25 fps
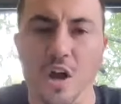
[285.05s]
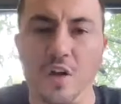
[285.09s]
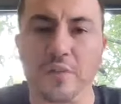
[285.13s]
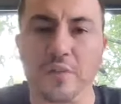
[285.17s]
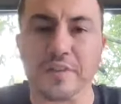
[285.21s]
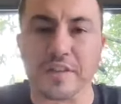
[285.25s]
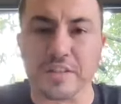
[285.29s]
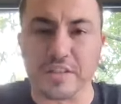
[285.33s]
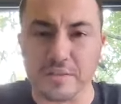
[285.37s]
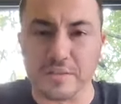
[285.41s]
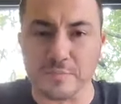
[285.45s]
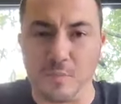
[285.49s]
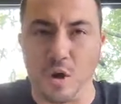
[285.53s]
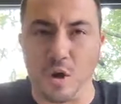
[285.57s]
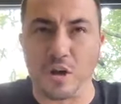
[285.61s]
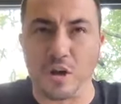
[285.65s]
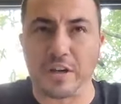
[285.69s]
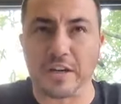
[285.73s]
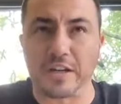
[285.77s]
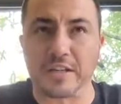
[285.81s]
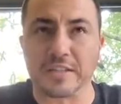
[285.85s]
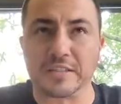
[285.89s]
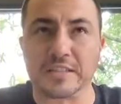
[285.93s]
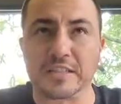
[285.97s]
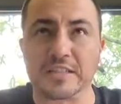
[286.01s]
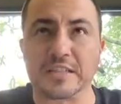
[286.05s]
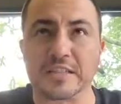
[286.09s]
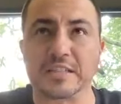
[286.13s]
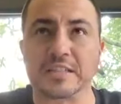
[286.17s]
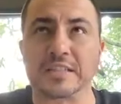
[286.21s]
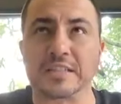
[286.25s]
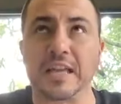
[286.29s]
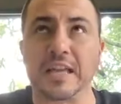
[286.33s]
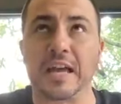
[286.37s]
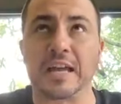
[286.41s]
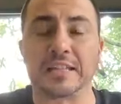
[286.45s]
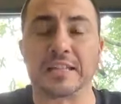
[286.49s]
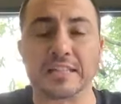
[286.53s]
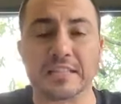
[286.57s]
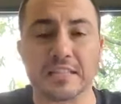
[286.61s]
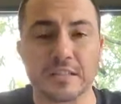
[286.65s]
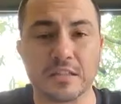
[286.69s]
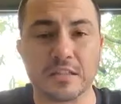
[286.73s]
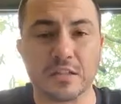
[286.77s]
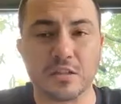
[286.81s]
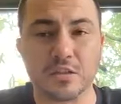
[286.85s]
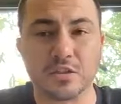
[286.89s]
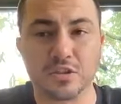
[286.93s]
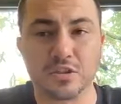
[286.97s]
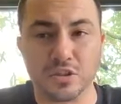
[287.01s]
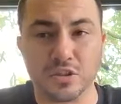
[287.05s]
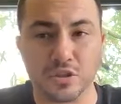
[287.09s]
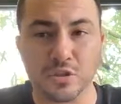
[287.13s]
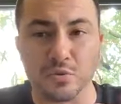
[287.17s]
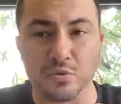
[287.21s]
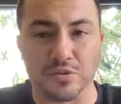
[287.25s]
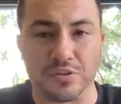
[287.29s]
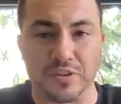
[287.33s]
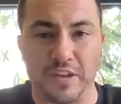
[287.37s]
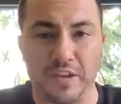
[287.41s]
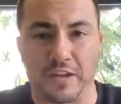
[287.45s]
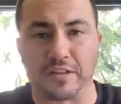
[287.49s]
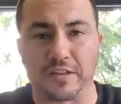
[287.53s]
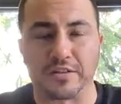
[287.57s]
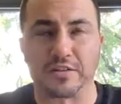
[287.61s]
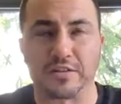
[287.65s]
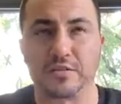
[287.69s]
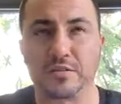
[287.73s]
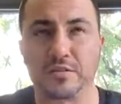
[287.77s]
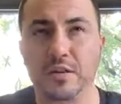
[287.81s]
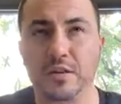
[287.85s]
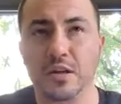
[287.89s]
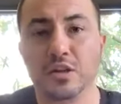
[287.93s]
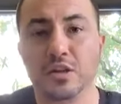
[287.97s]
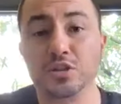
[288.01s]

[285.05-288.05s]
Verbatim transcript: of this market is that two things.